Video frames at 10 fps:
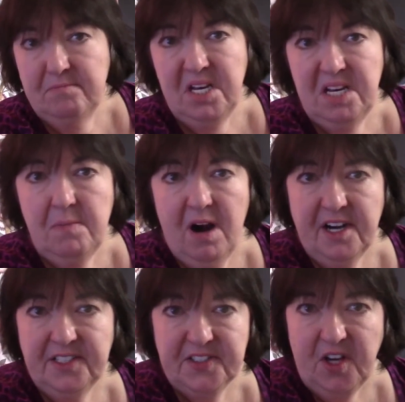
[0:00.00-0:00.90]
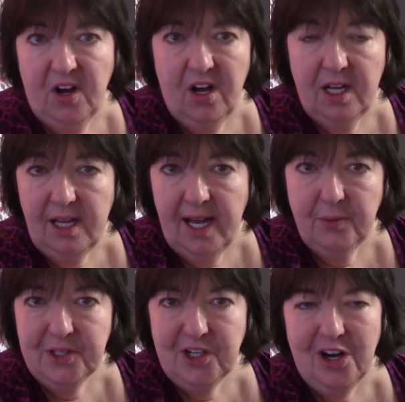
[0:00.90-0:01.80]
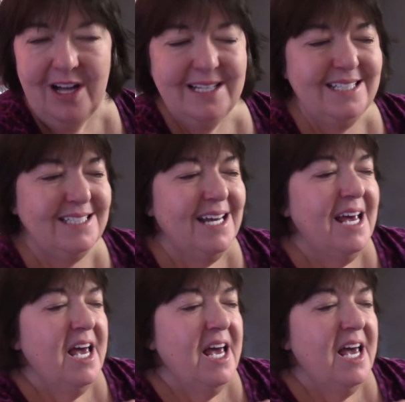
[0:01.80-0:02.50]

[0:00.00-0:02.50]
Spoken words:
mini Marden's haul, I would call it,